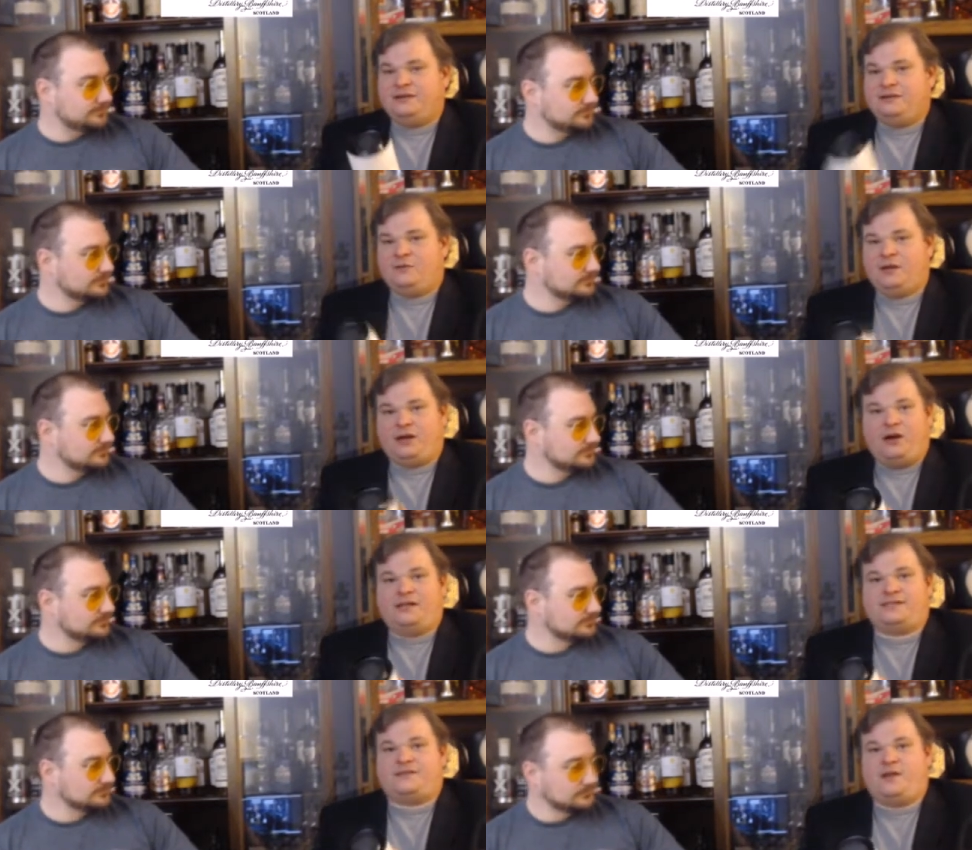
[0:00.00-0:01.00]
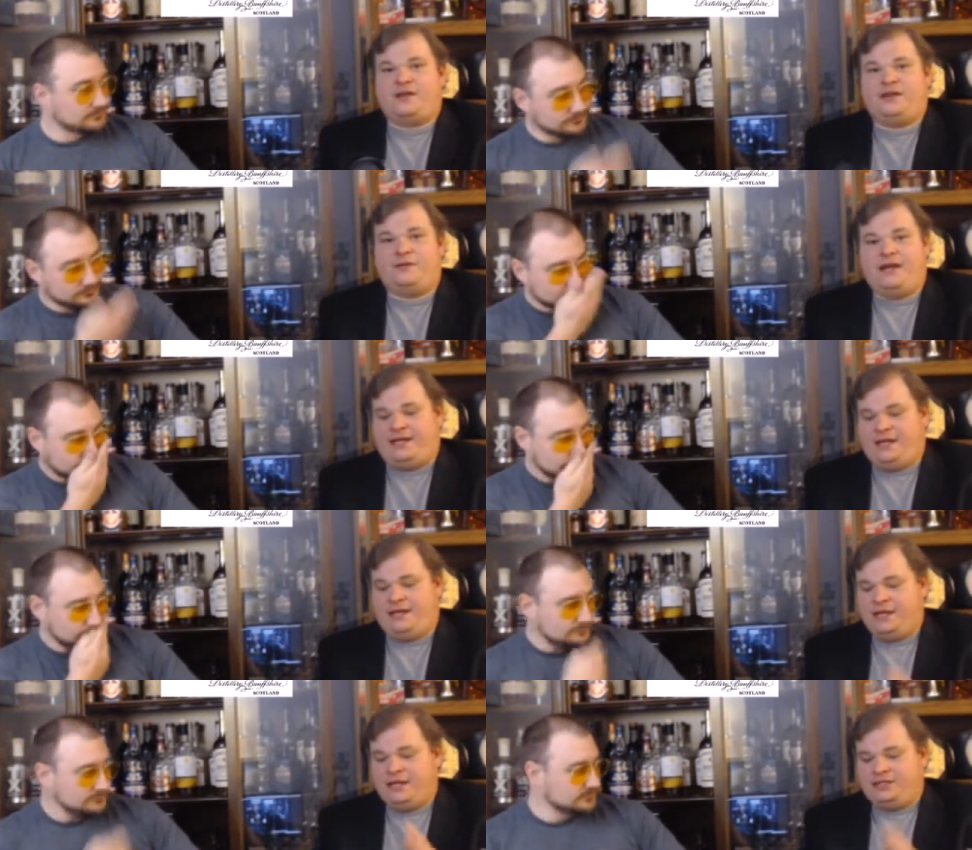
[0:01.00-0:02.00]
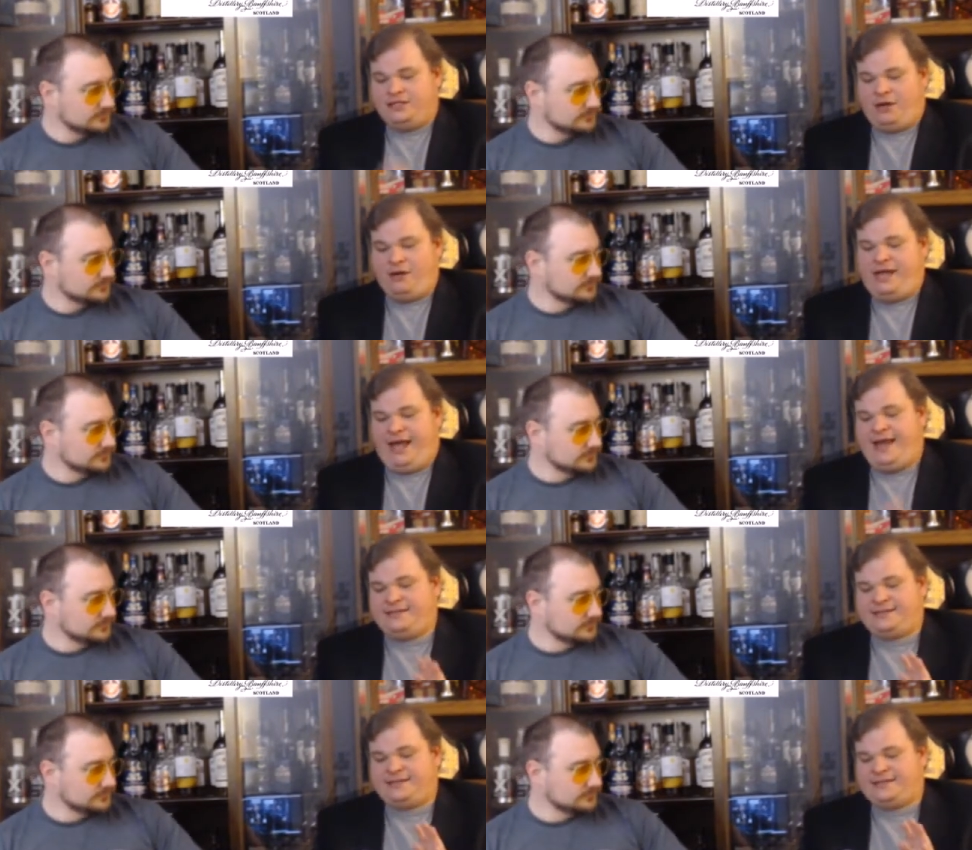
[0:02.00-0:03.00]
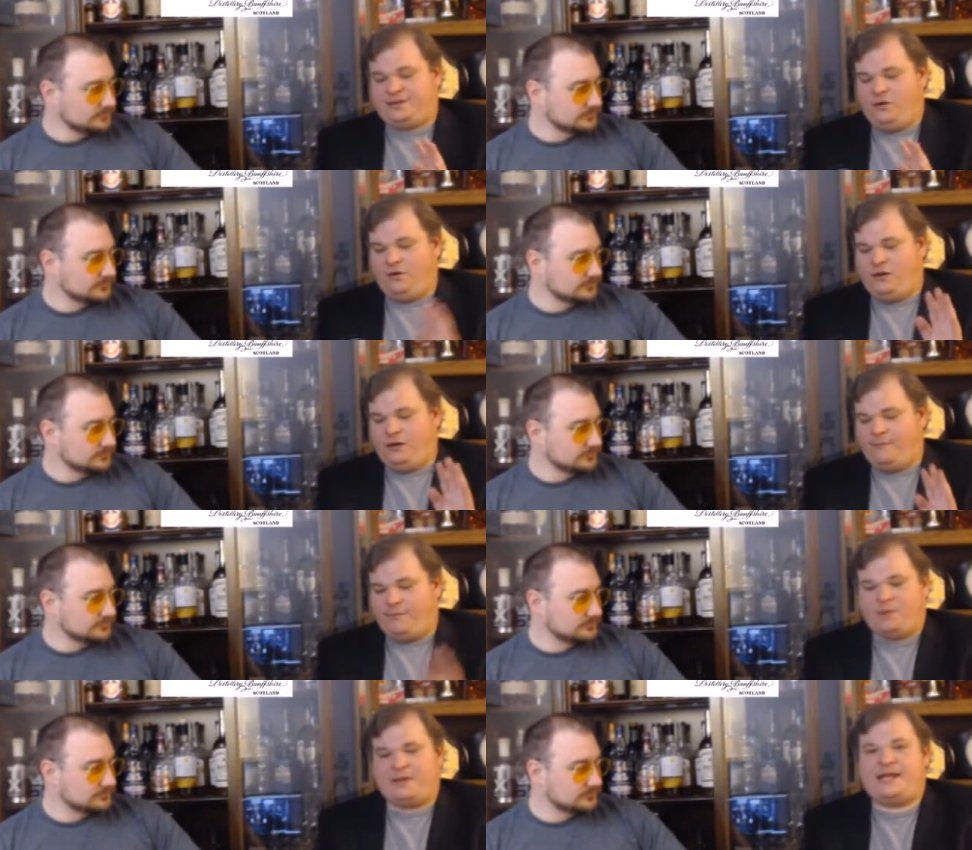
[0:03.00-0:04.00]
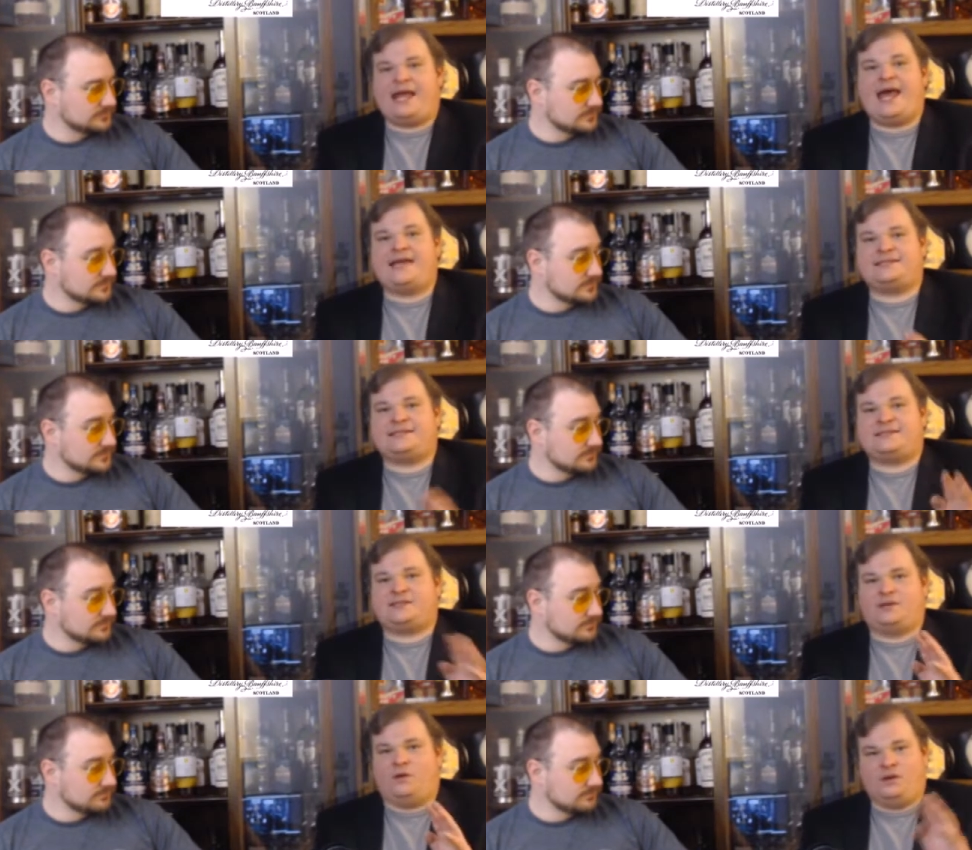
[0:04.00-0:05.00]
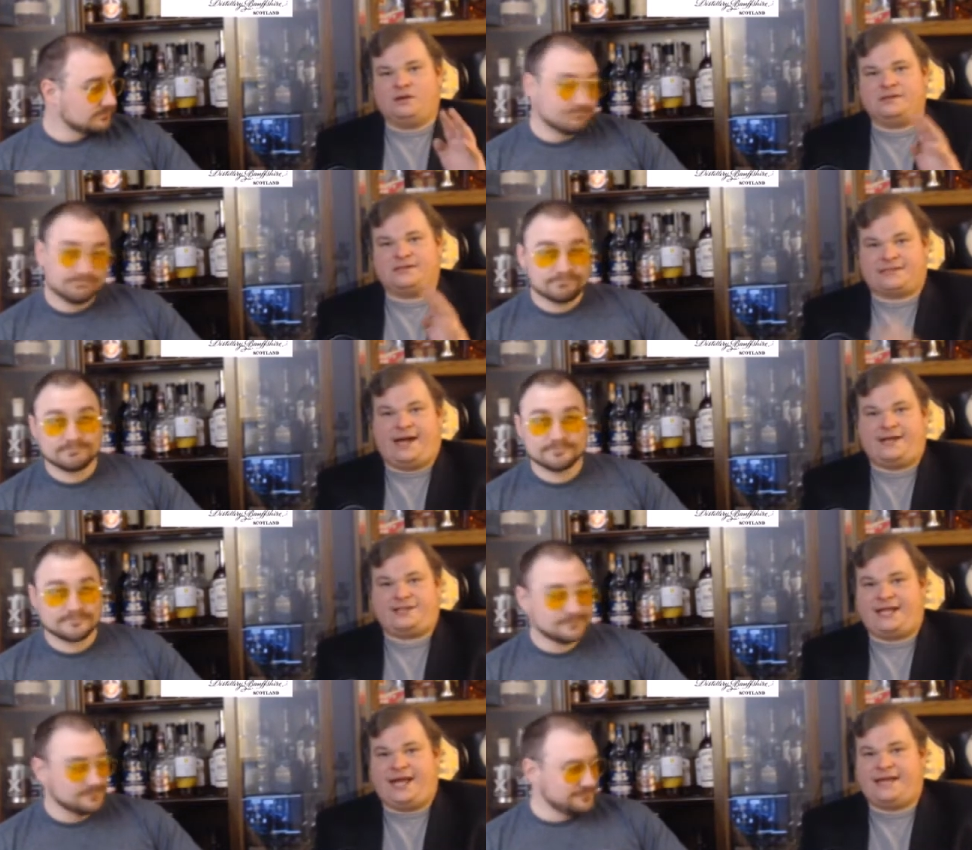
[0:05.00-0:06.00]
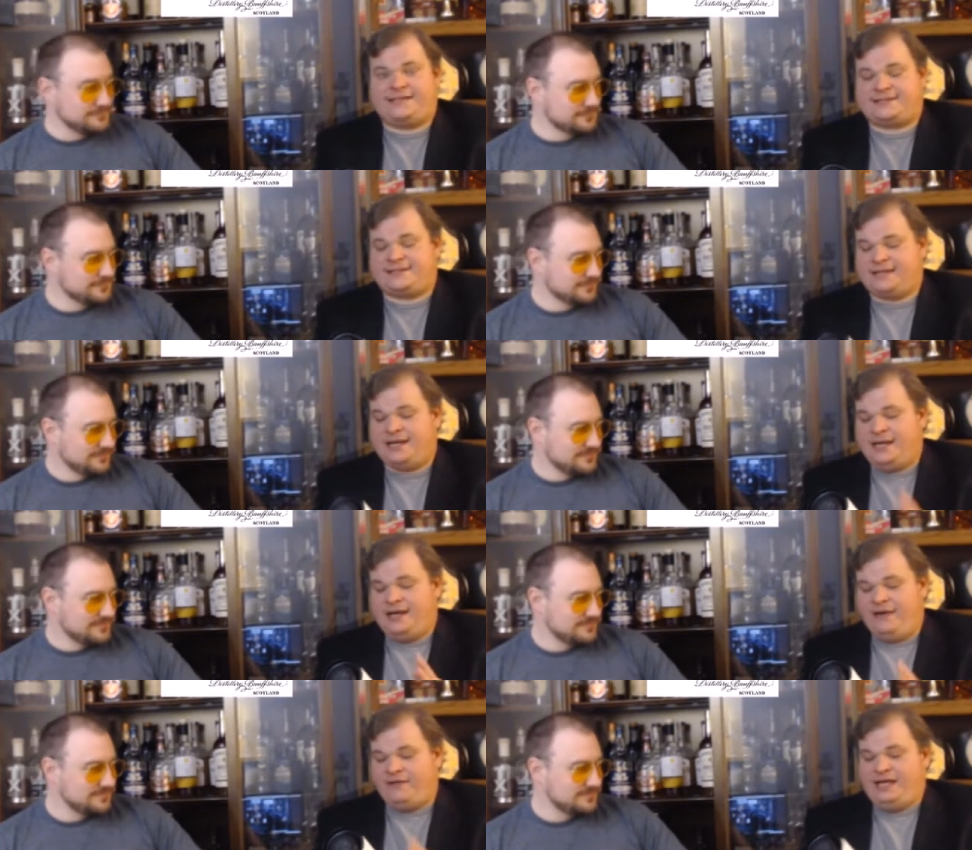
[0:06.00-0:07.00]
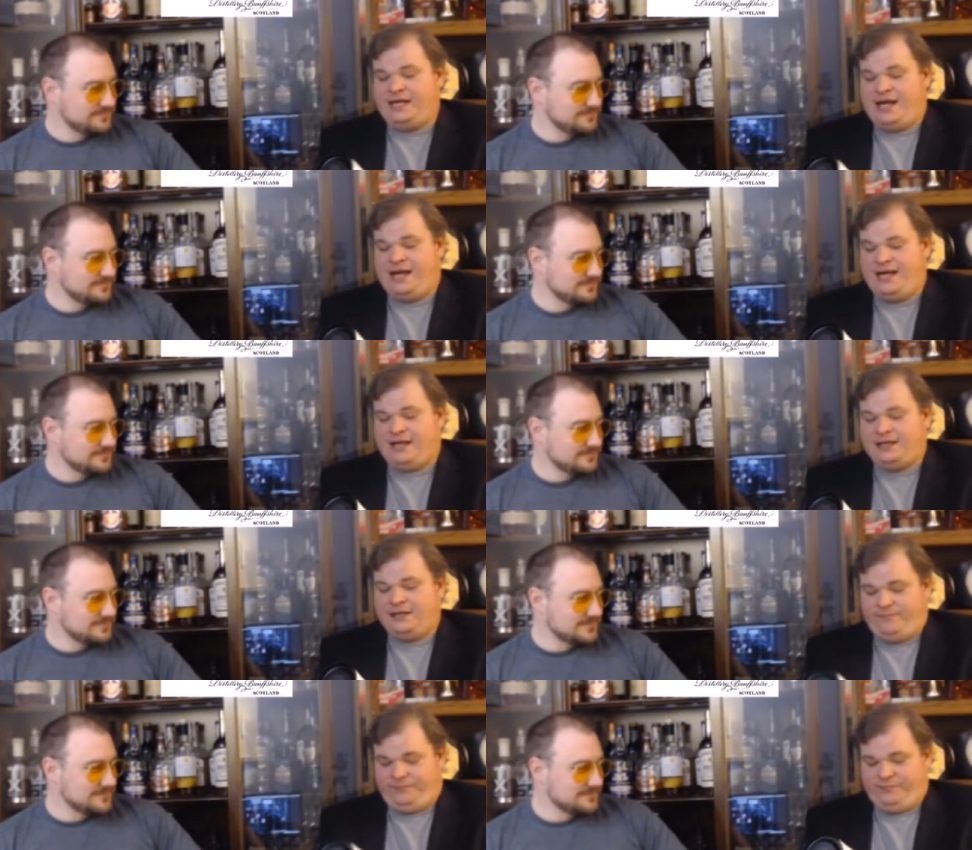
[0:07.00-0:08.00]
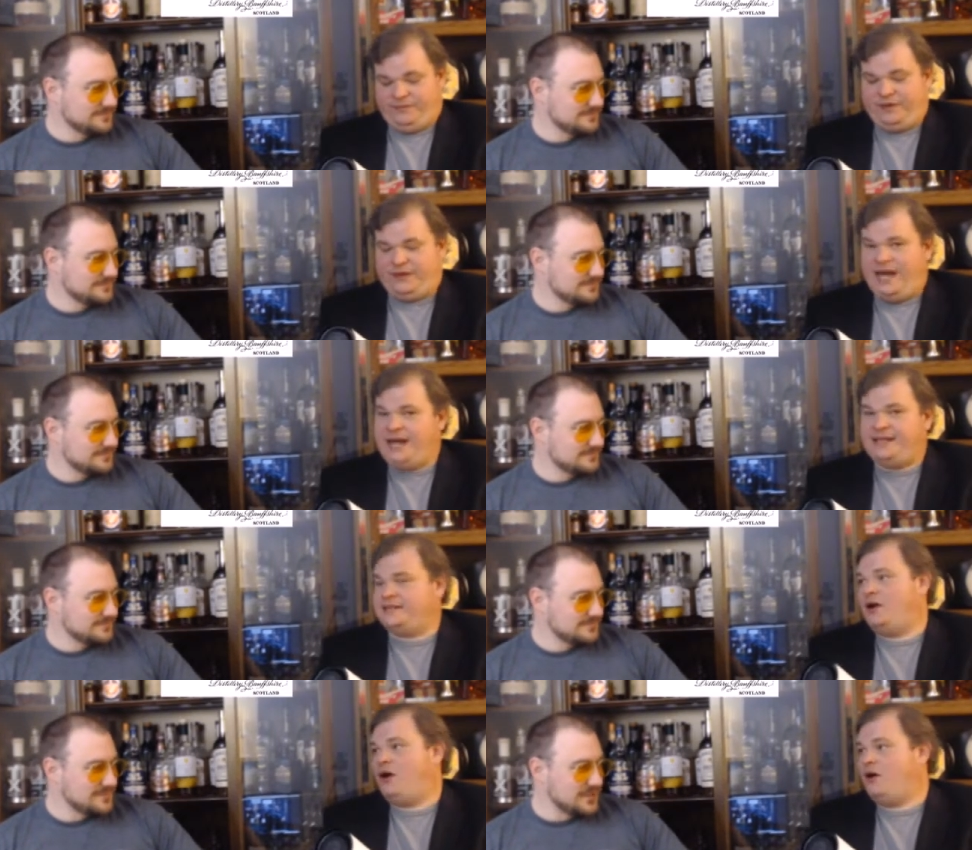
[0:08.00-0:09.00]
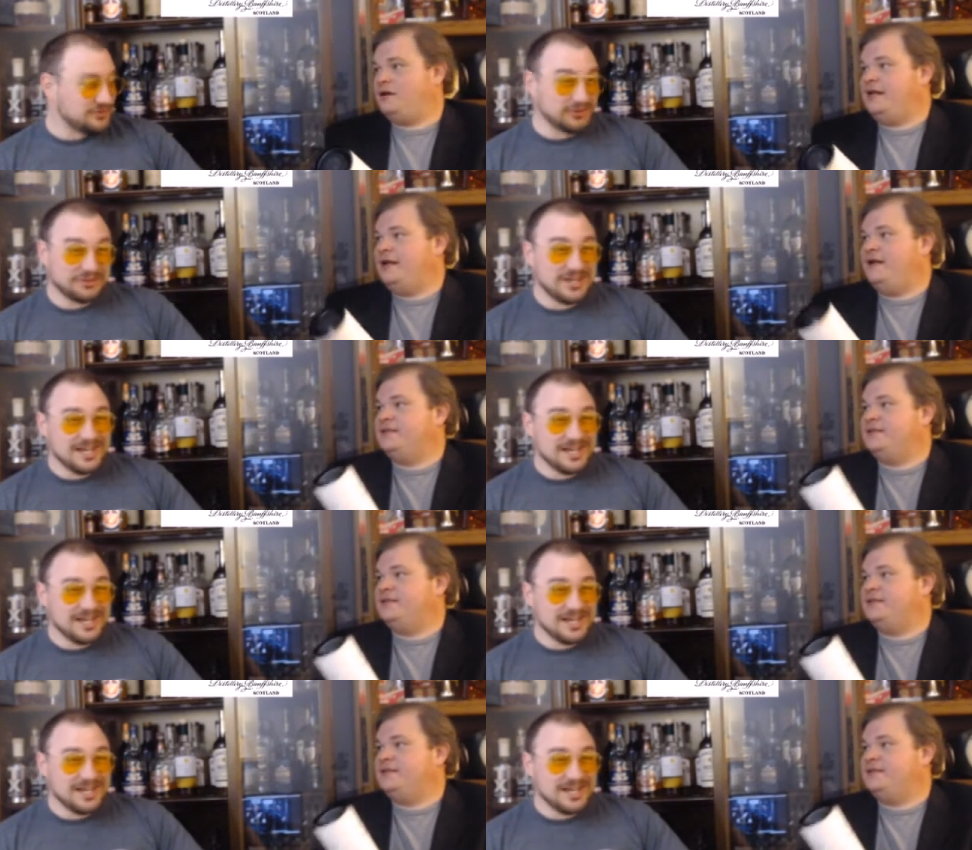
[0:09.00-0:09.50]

Speaker 1: regardless of whether you're making sherry casks or bourbon casks or scotch casks of any kind, that is an art in and of itself.